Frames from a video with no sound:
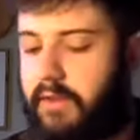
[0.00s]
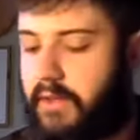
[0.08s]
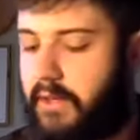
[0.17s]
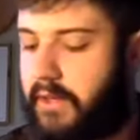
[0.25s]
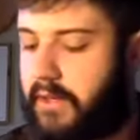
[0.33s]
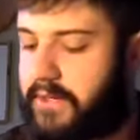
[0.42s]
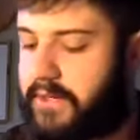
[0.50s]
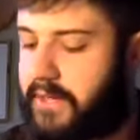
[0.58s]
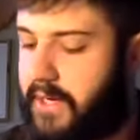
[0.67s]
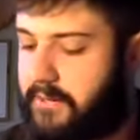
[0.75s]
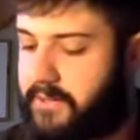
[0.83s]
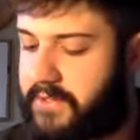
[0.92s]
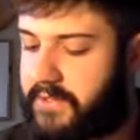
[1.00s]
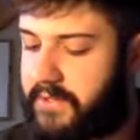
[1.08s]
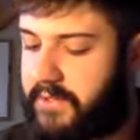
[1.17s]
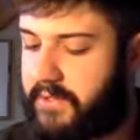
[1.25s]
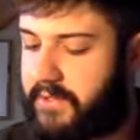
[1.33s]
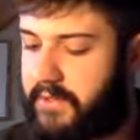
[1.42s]
accepts
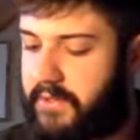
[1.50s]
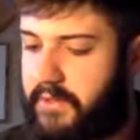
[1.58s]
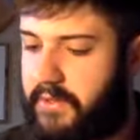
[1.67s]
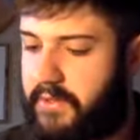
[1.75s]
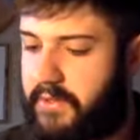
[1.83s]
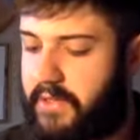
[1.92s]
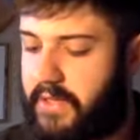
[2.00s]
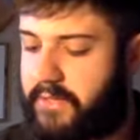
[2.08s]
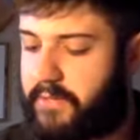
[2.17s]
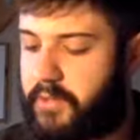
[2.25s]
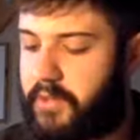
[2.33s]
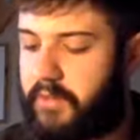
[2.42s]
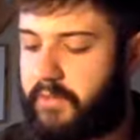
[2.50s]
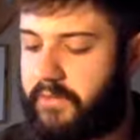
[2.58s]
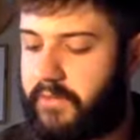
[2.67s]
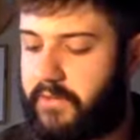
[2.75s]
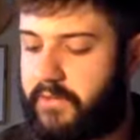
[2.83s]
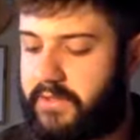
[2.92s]
as pure and
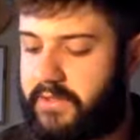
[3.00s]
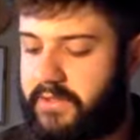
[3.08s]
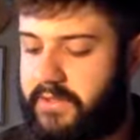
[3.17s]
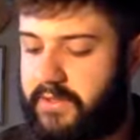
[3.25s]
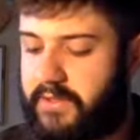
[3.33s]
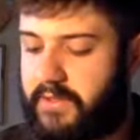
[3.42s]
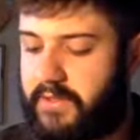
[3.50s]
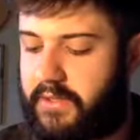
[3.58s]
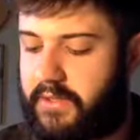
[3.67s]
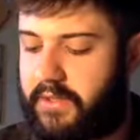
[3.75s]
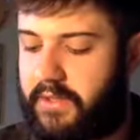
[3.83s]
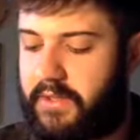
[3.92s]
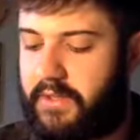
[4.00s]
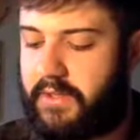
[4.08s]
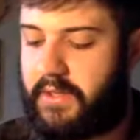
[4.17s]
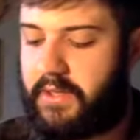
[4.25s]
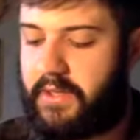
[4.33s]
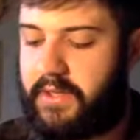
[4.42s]
faultless
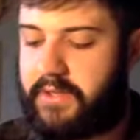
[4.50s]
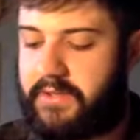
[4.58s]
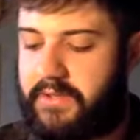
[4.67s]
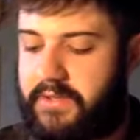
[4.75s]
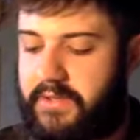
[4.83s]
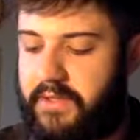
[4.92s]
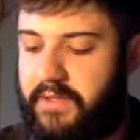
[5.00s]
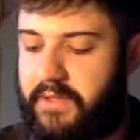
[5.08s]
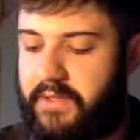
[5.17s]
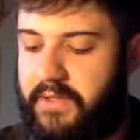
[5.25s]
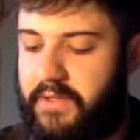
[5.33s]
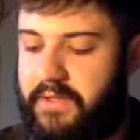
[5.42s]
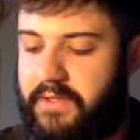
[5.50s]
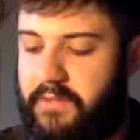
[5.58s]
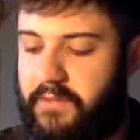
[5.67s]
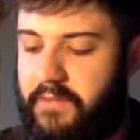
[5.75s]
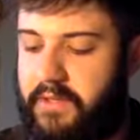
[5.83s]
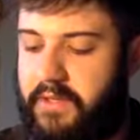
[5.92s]
is
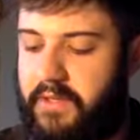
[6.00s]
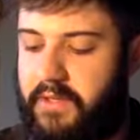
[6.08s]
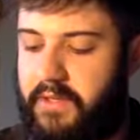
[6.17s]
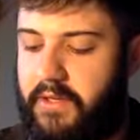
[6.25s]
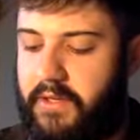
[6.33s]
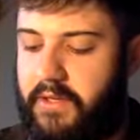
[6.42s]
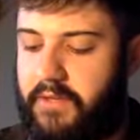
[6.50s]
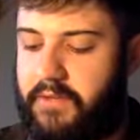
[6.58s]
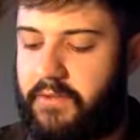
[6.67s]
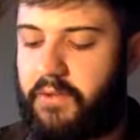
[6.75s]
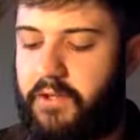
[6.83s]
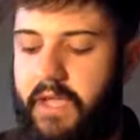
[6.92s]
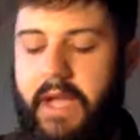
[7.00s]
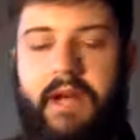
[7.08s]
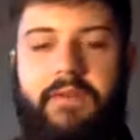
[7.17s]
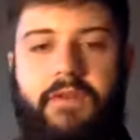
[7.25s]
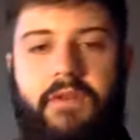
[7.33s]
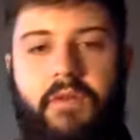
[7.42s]
simply to look
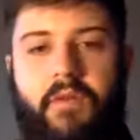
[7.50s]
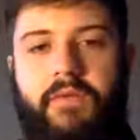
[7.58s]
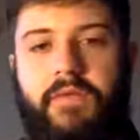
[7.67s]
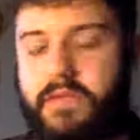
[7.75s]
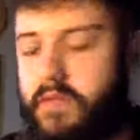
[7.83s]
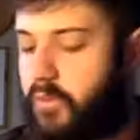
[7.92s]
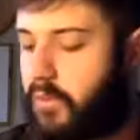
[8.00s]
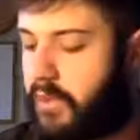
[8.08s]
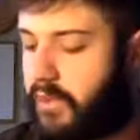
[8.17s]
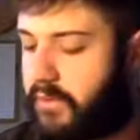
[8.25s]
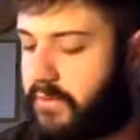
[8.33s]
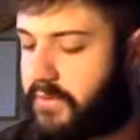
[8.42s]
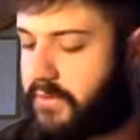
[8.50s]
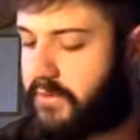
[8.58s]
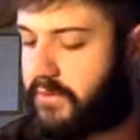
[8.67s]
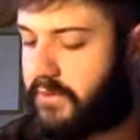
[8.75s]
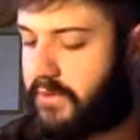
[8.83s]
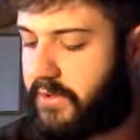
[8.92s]
after orphans and widows
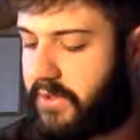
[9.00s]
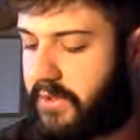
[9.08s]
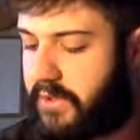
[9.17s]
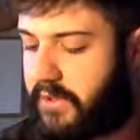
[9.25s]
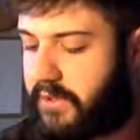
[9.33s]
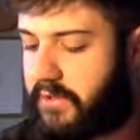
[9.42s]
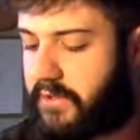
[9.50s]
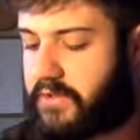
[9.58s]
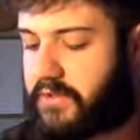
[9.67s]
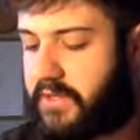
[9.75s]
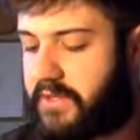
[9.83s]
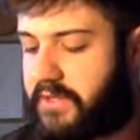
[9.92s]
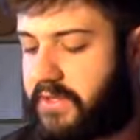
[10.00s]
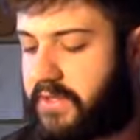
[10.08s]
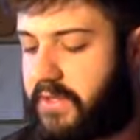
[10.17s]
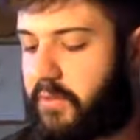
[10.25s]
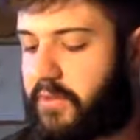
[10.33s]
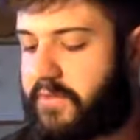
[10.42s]
in their distress, to
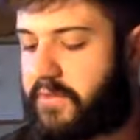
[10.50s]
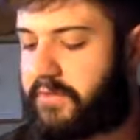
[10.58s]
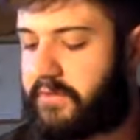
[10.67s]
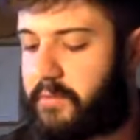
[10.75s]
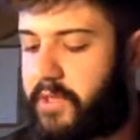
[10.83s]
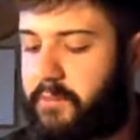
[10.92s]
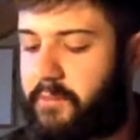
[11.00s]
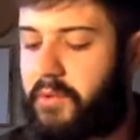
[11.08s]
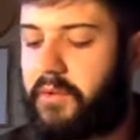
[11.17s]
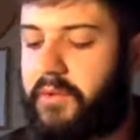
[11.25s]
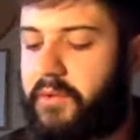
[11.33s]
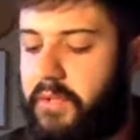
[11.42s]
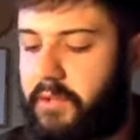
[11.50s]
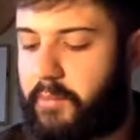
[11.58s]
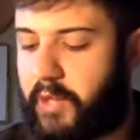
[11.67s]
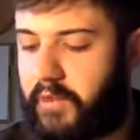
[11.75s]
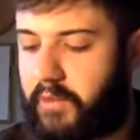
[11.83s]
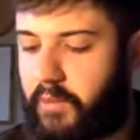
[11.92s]
keep oneself from being polluted
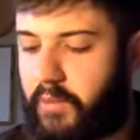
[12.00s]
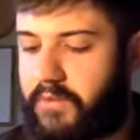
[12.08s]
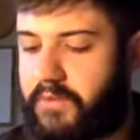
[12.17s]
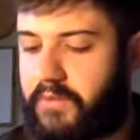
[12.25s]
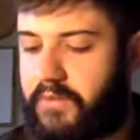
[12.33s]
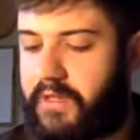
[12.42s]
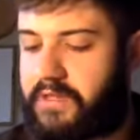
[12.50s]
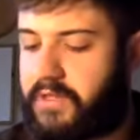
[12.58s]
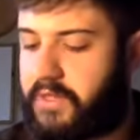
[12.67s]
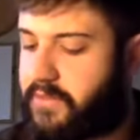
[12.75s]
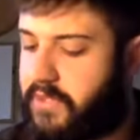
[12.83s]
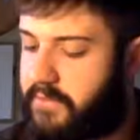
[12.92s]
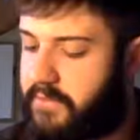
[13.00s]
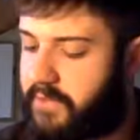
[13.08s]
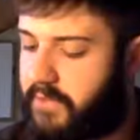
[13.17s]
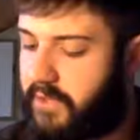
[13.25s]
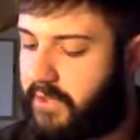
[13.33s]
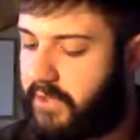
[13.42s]
by the world. So that's James
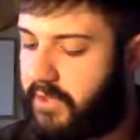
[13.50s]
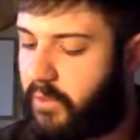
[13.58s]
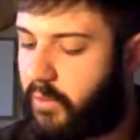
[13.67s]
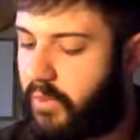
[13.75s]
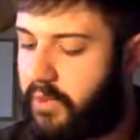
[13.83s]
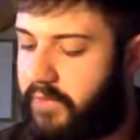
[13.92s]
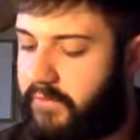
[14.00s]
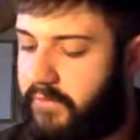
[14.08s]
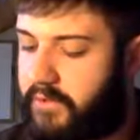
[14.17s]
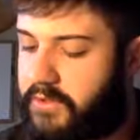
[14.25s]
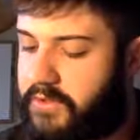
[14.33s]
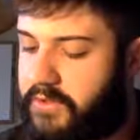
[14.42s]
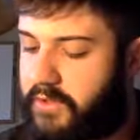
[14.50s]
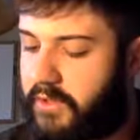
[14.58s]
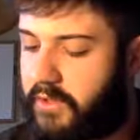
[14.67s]
chapter 1 verse